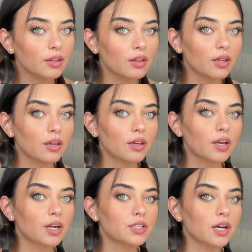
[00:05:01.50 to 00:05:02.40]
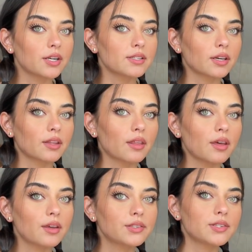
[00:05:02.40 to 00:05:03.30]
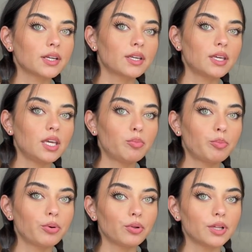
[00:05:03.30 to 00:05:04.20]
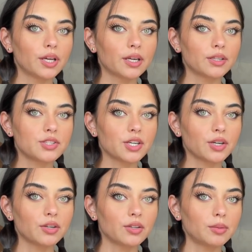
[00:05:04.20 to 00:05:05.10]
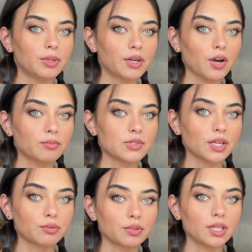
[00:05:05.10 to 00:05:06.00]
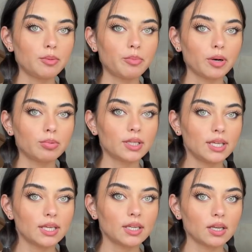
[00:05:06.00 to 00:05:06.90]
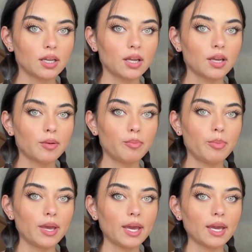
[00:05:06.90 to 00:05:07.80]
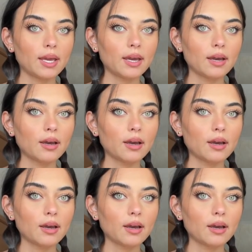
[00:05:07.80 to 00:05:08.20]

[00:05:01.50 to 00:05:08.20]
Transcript: the hair ties like this and keep pulling until it becomes like really bubbly and big.